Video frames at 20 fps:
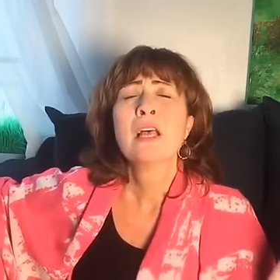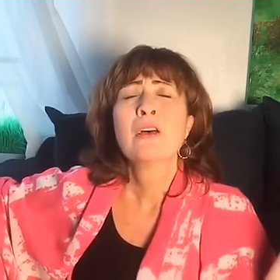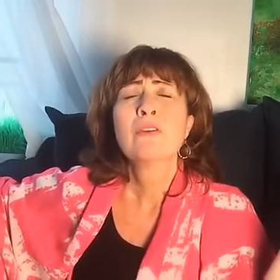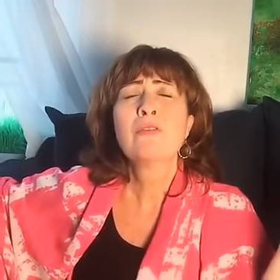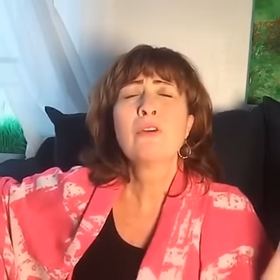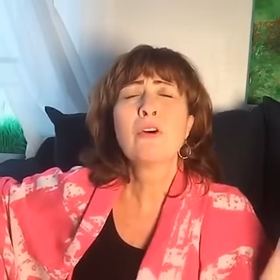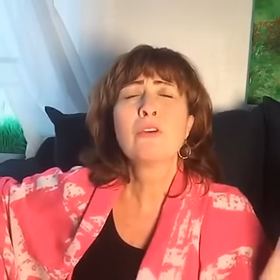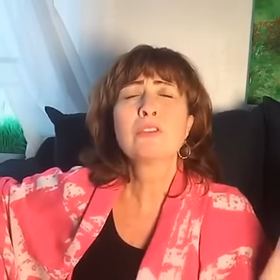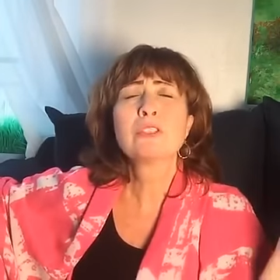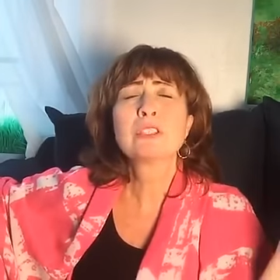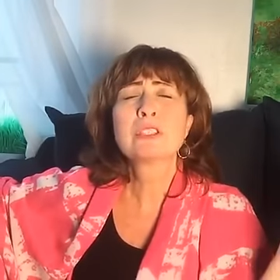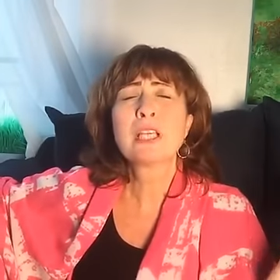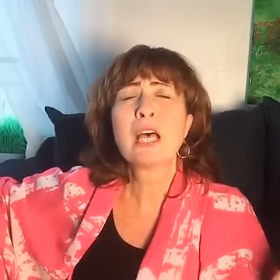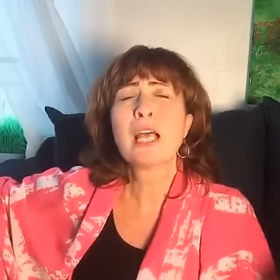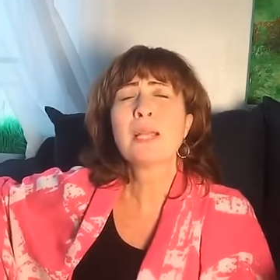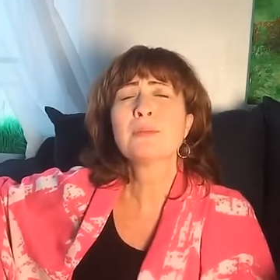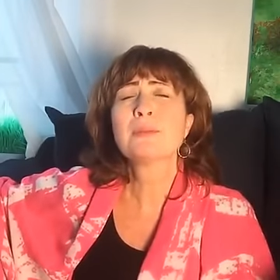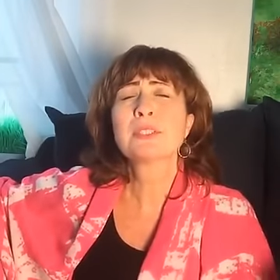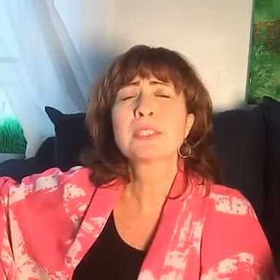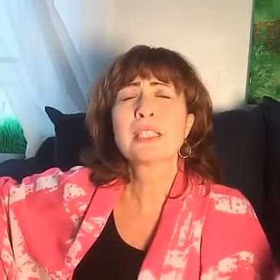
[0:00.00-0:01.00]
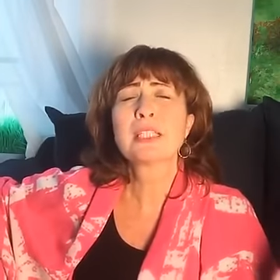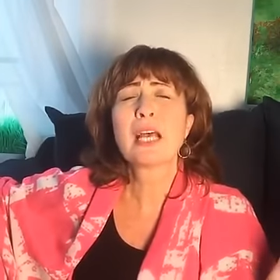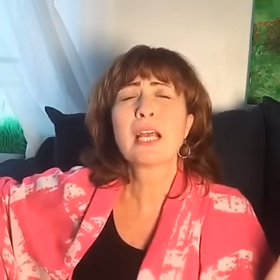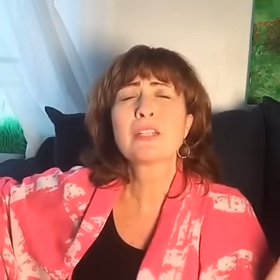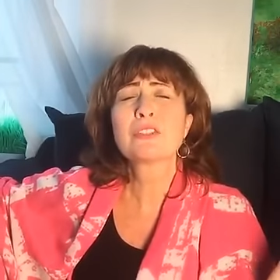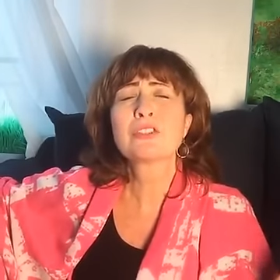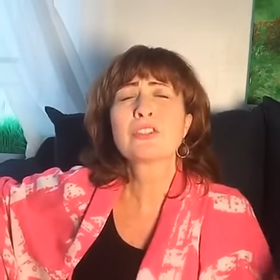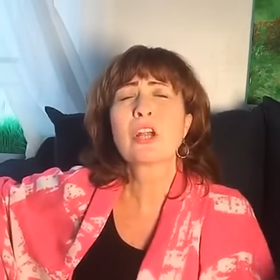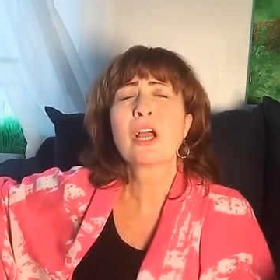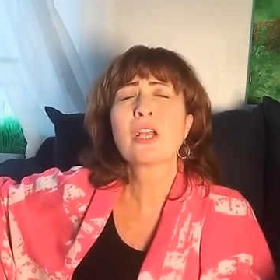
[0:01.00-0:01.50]
for the times that I
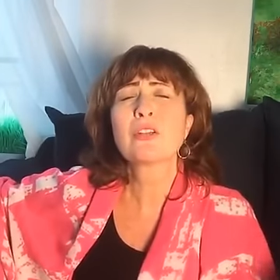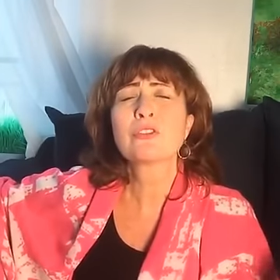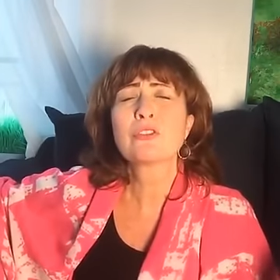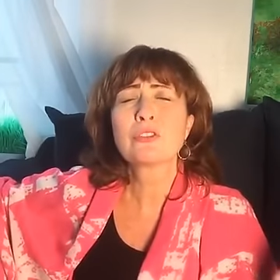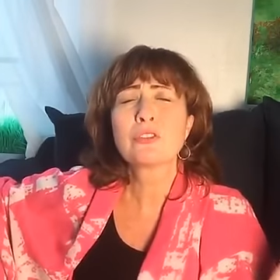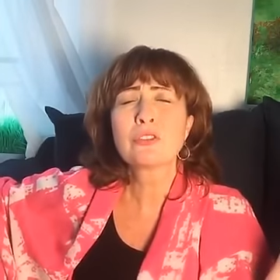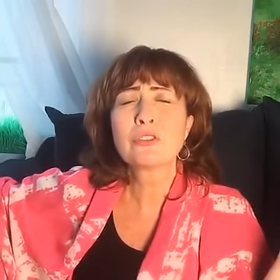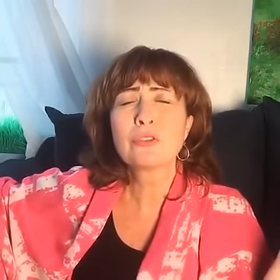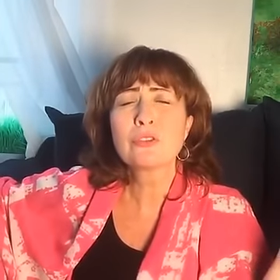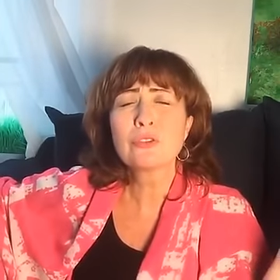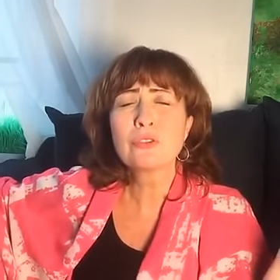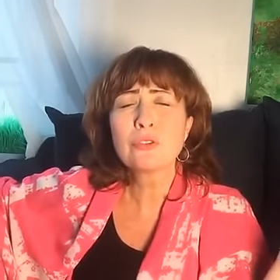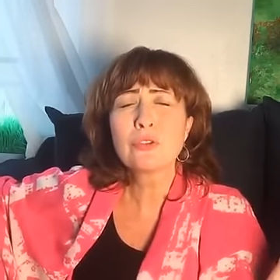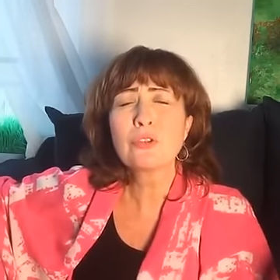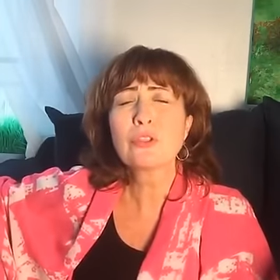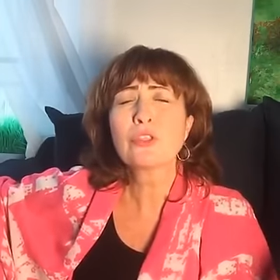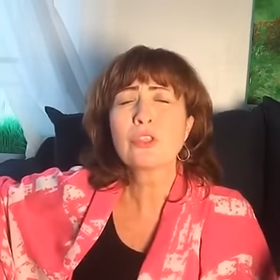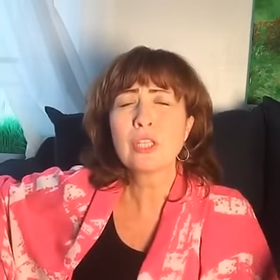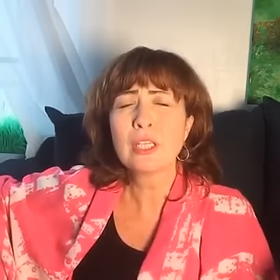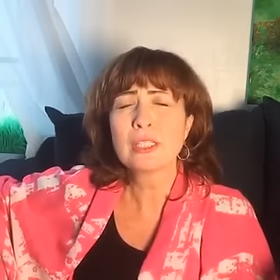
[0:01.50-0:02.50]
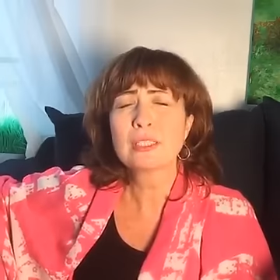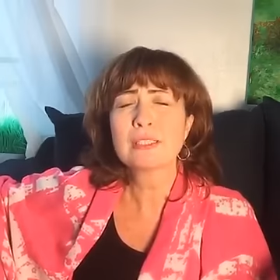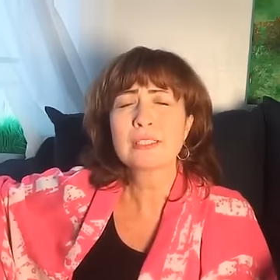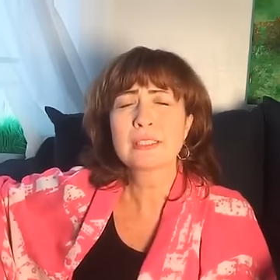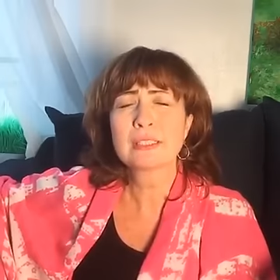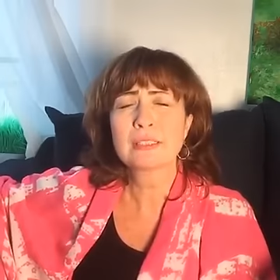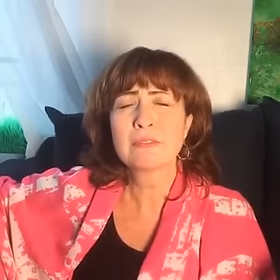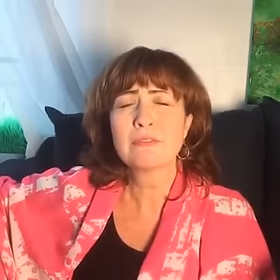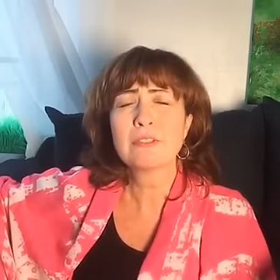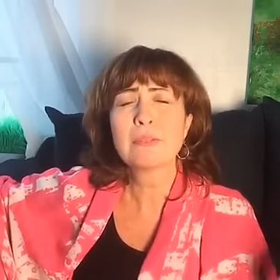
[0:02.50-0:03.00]
try to do
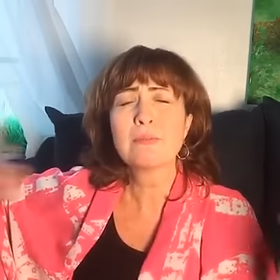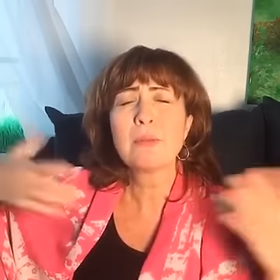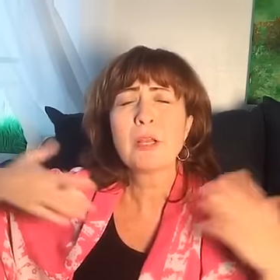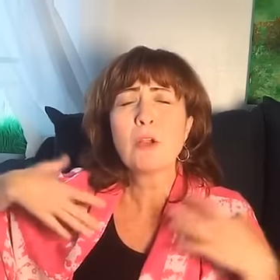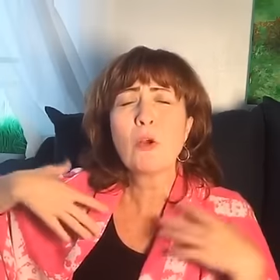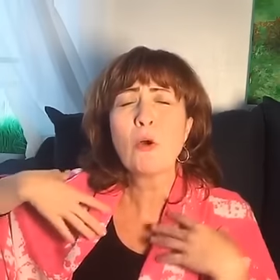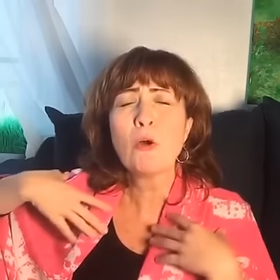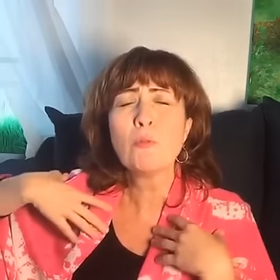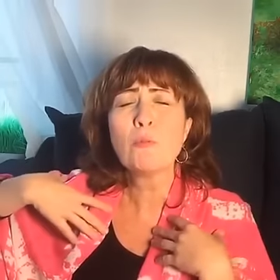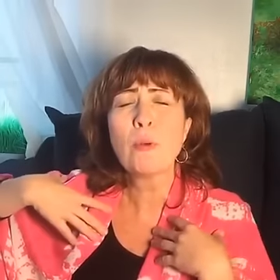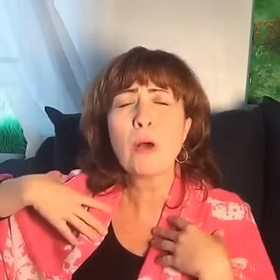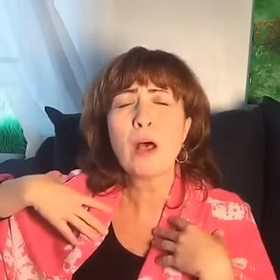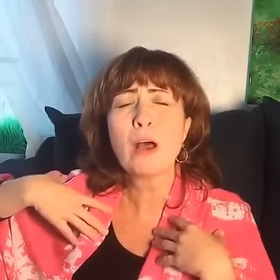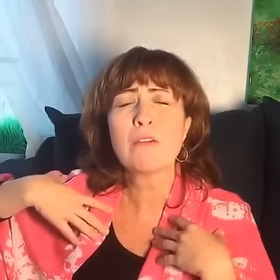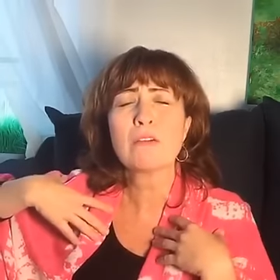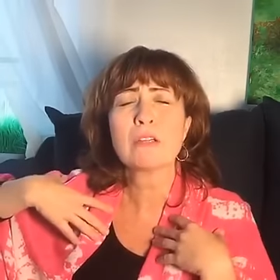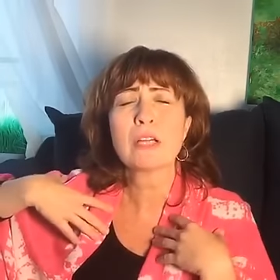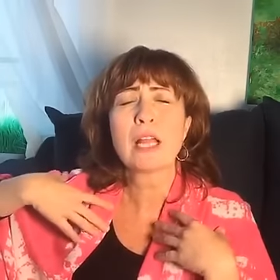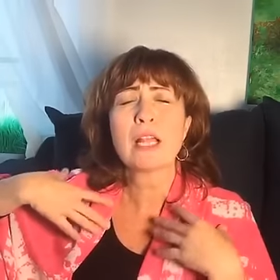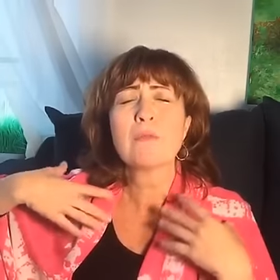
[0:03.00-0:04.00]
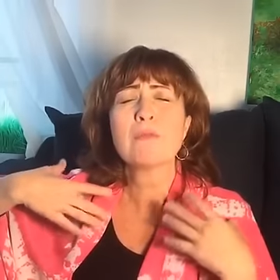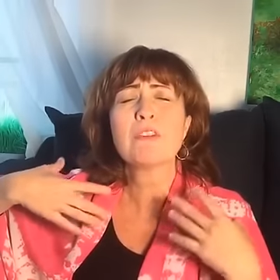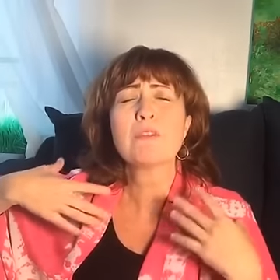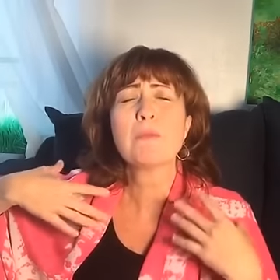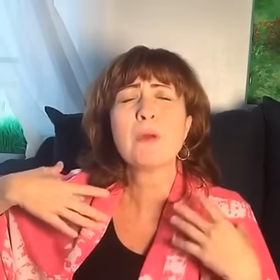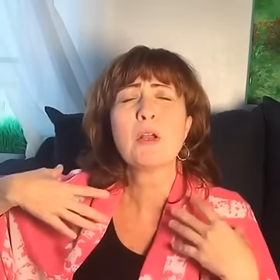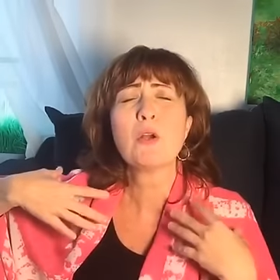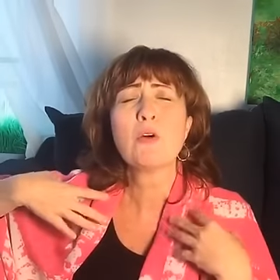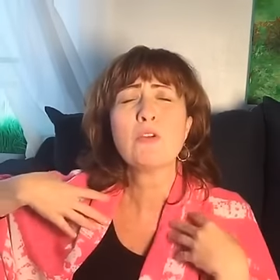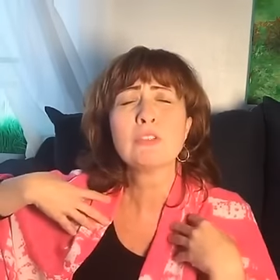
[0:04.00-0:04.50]
things with my own power and with
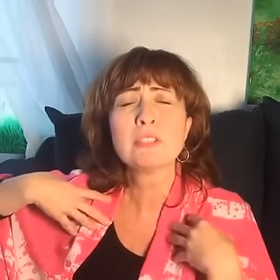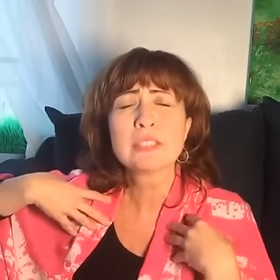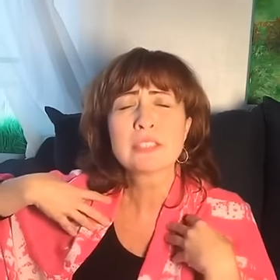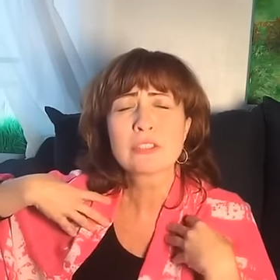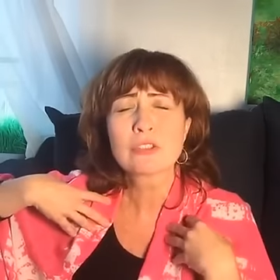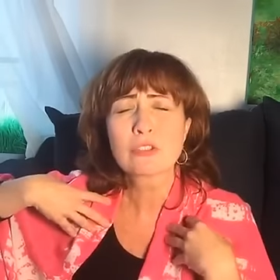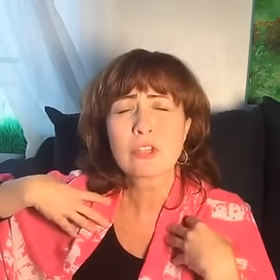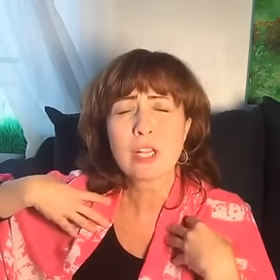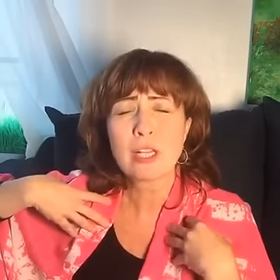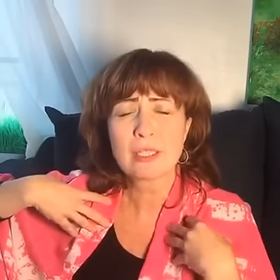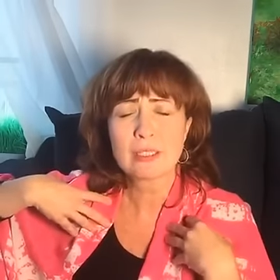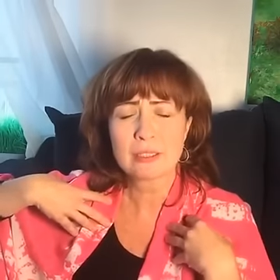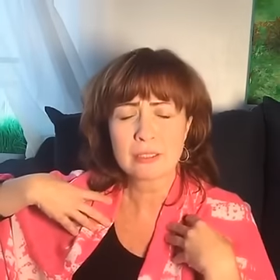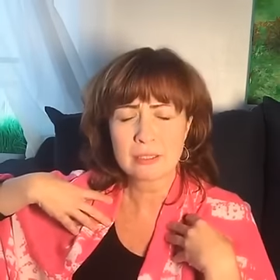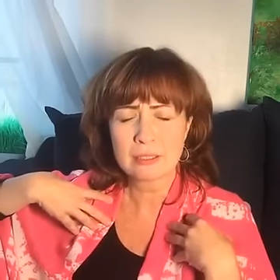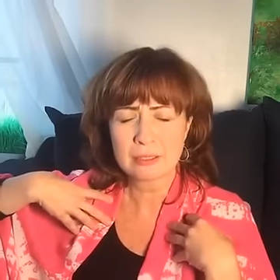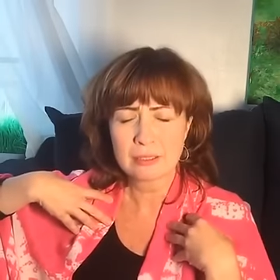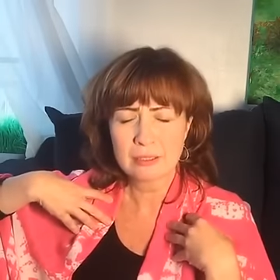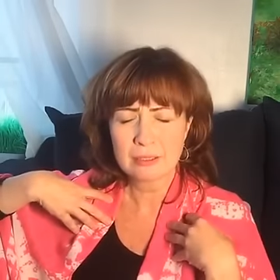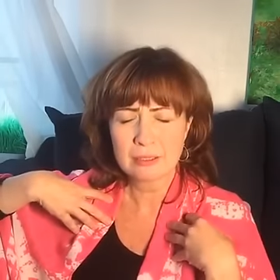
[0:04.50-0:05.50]
my own strength.